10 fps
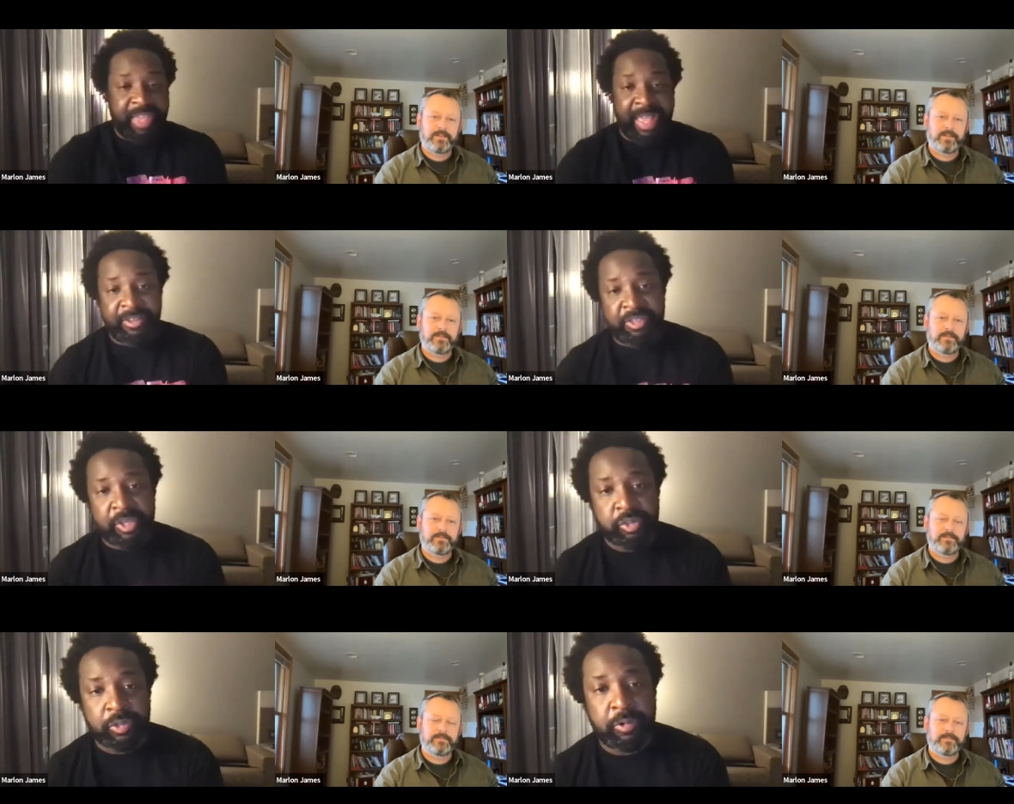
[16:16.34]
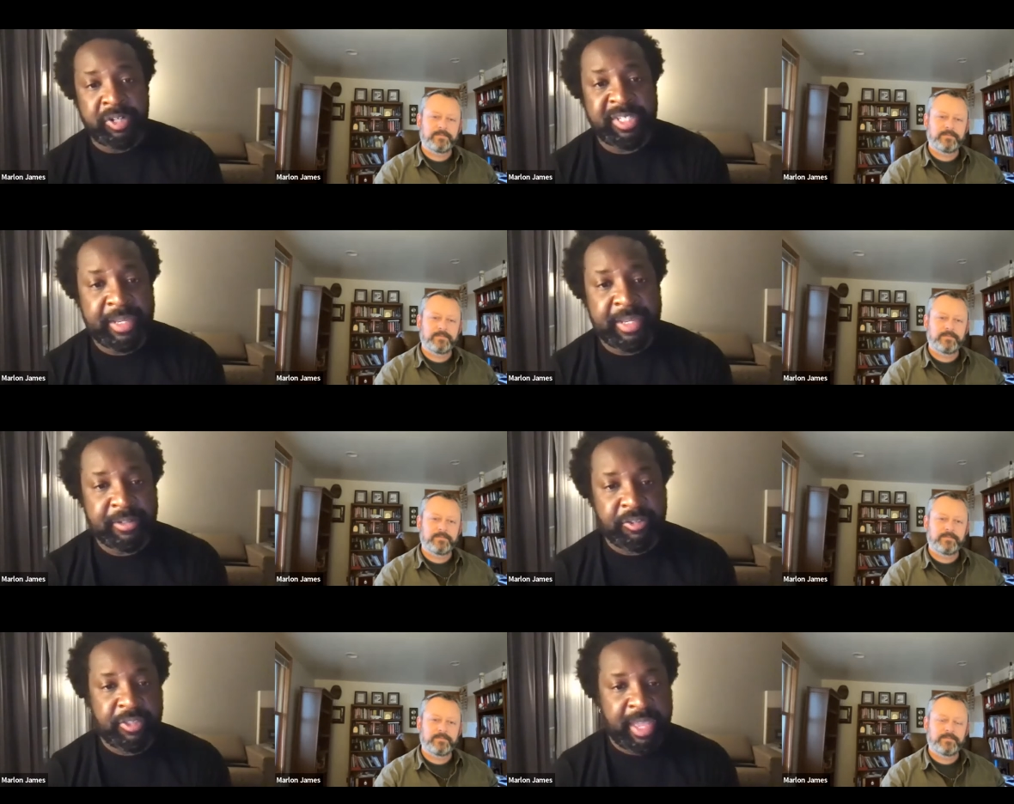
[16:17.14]
Speaker 1: Alexandria Quartet
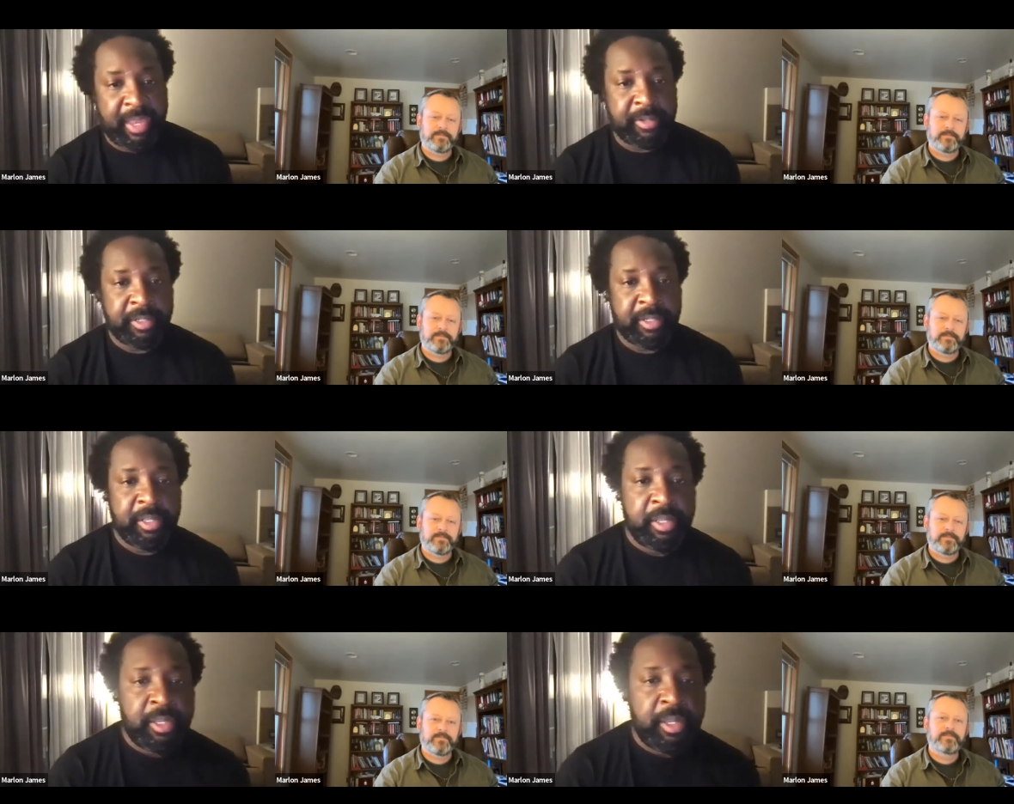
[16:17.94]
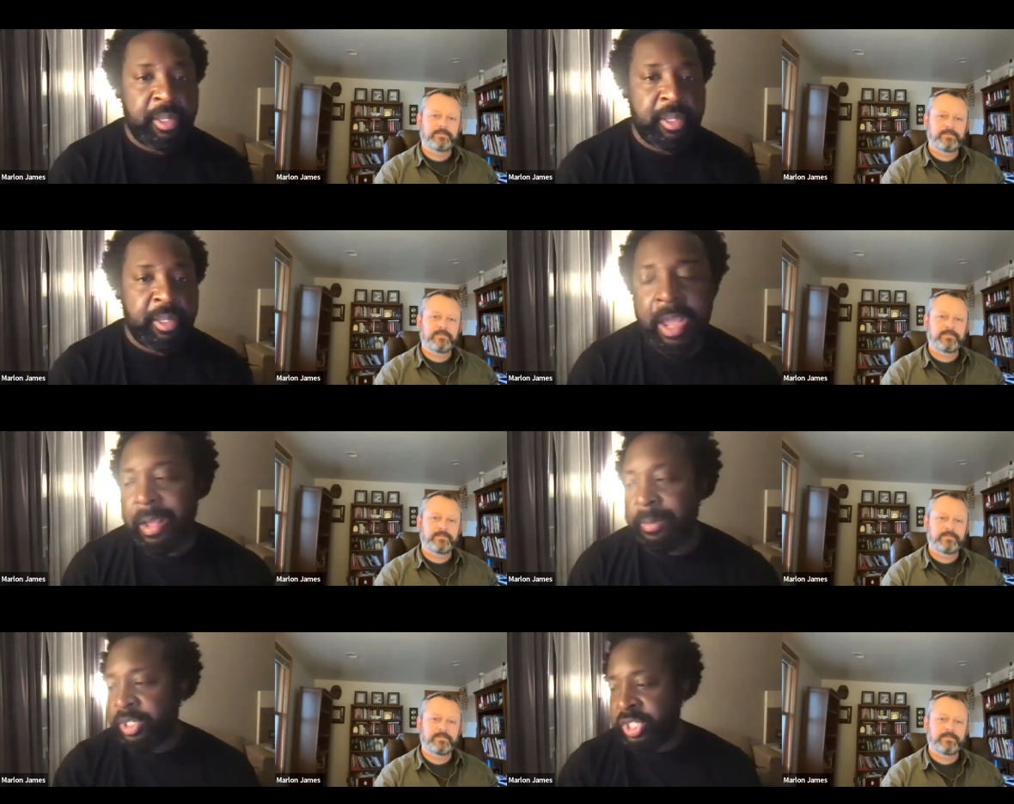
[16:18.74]
is that
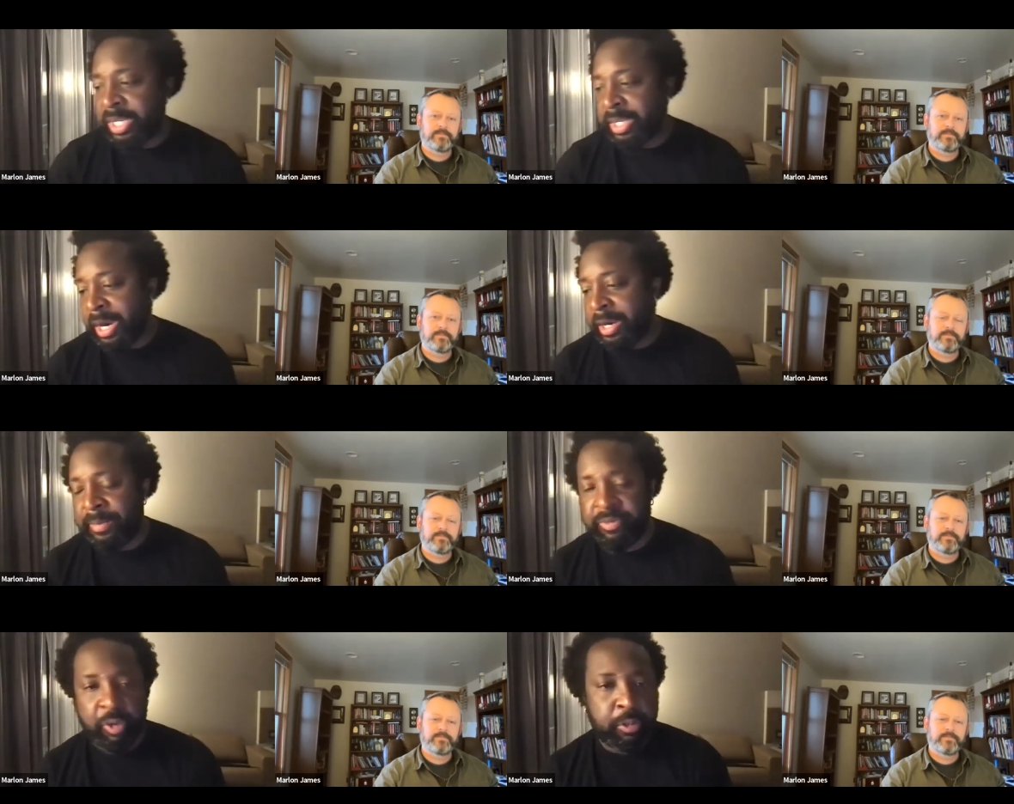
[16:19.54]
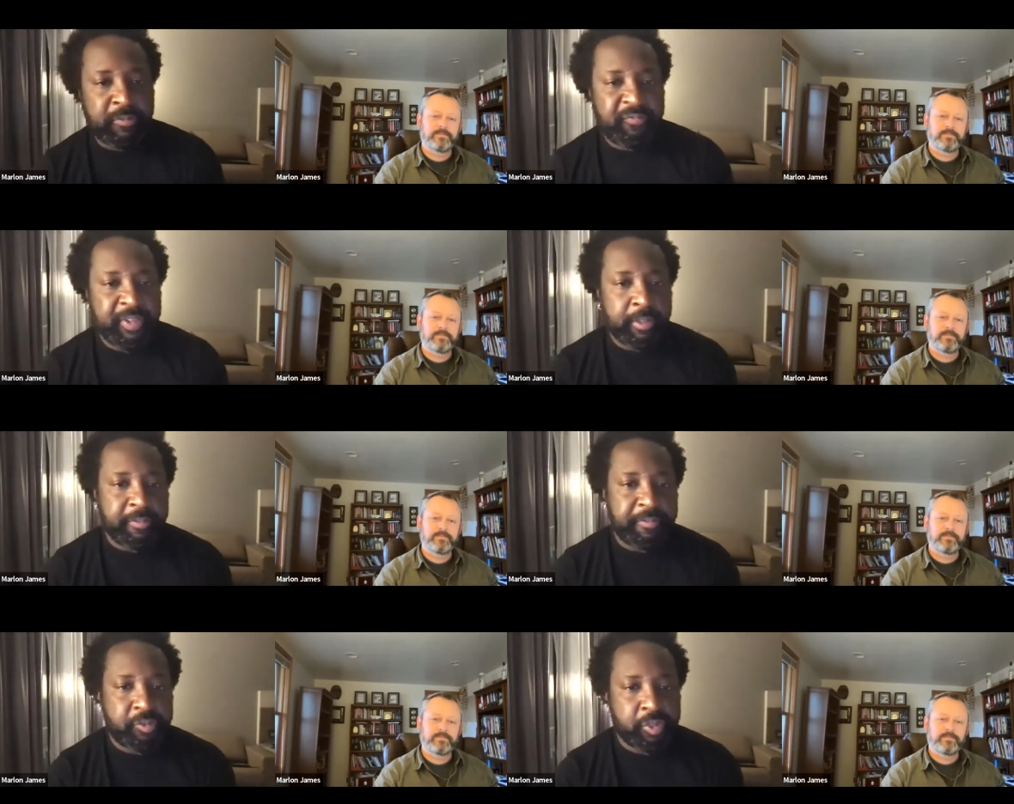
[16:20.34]
um, Jane Gardam's Old
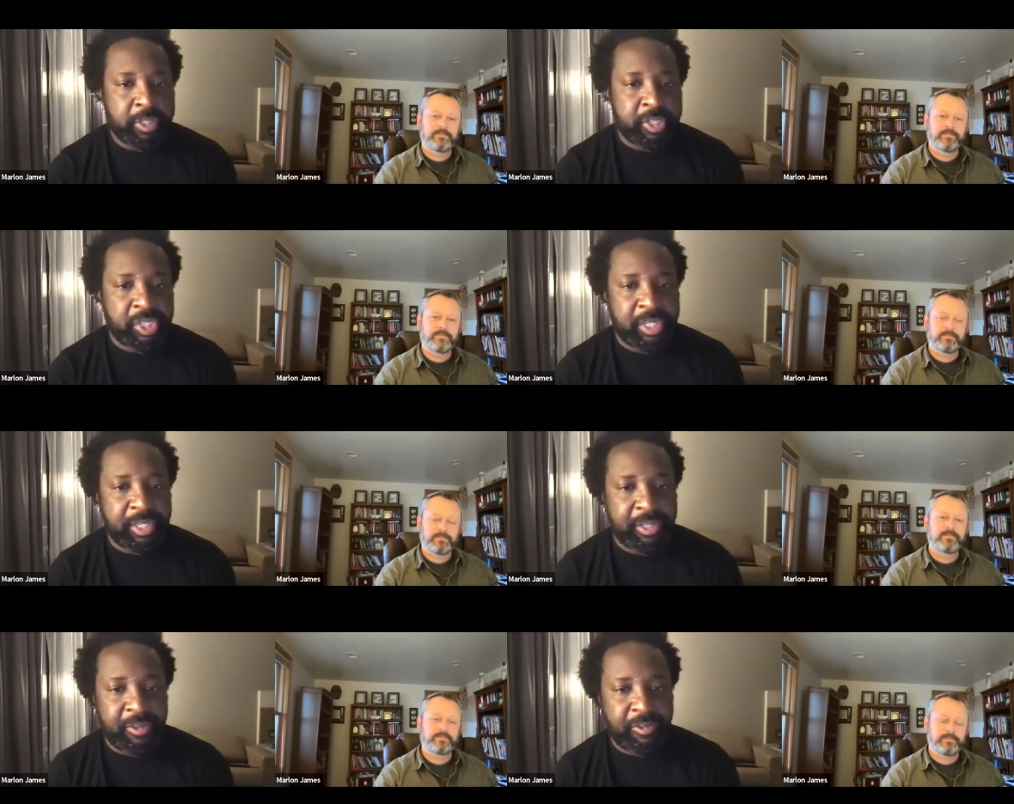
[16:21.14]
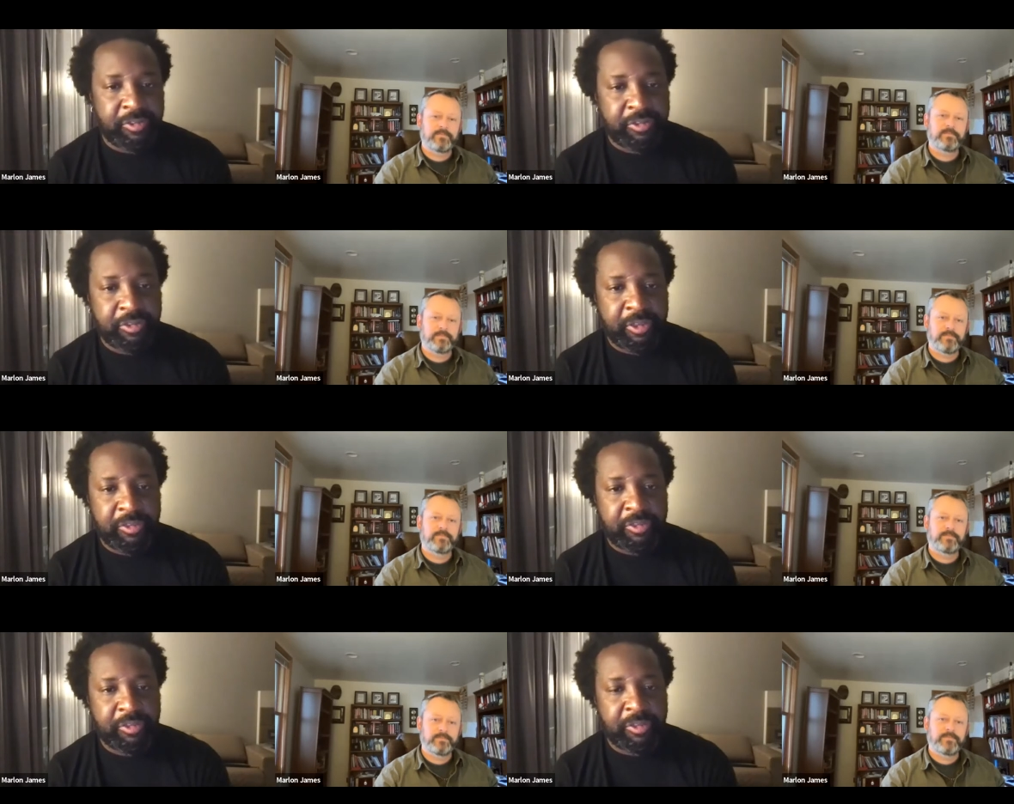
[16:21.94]
Filth trilogy is
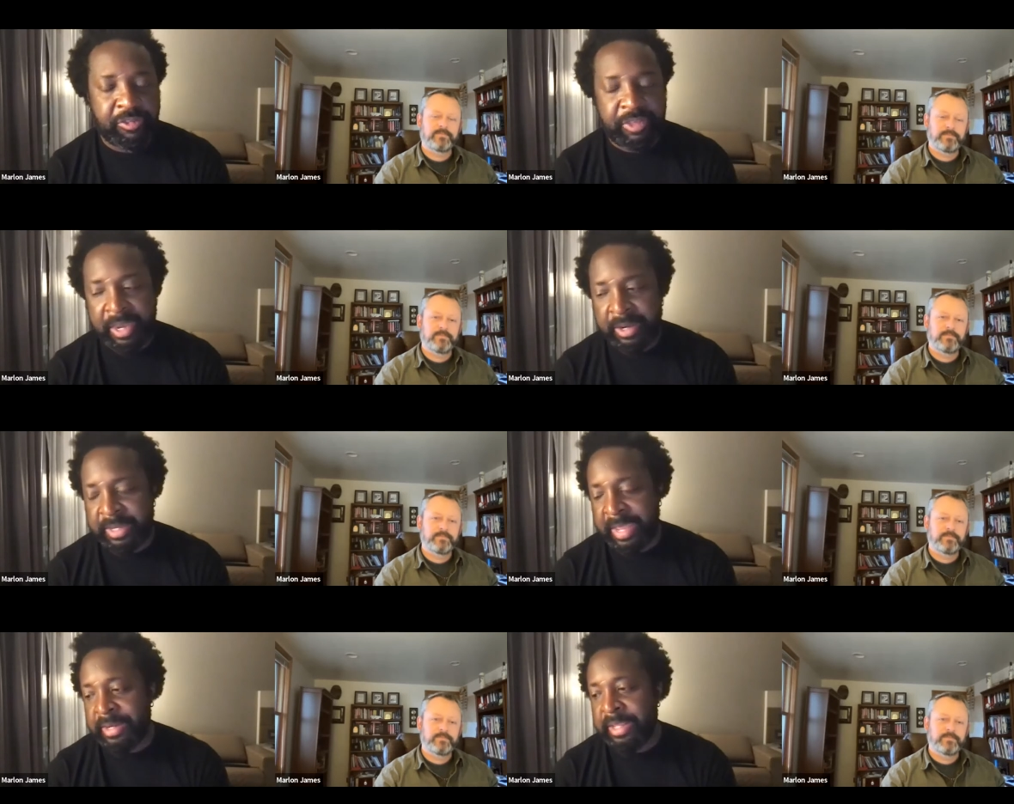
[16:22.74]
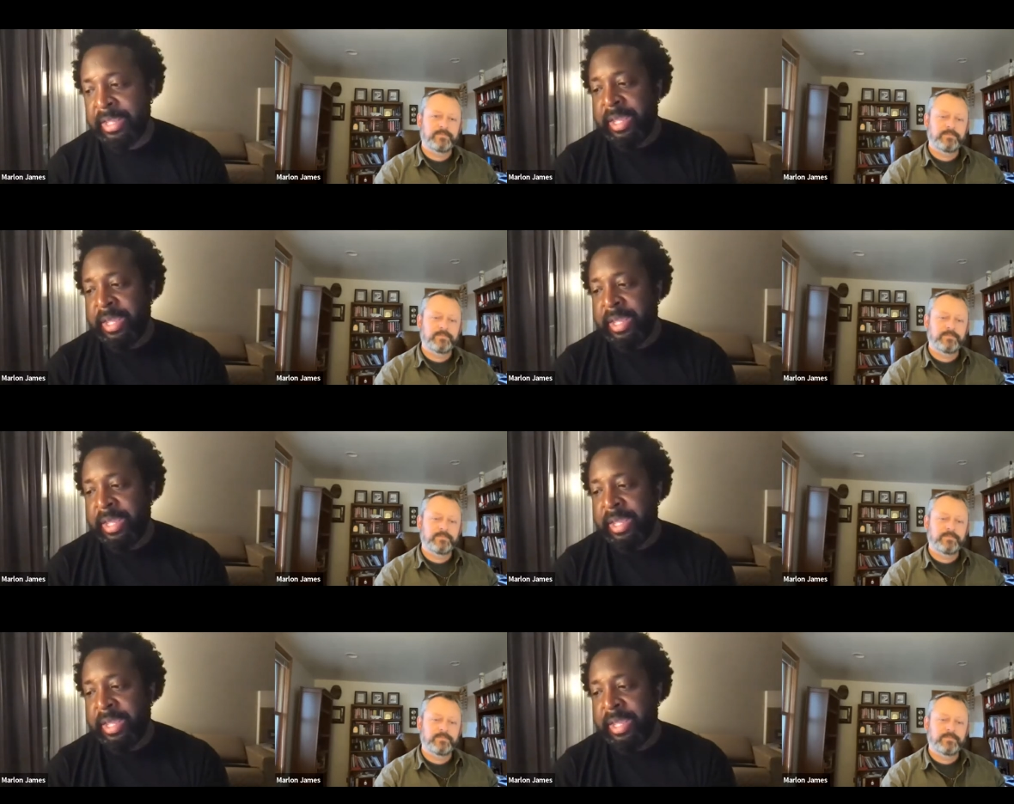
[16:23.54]
is is kind of that.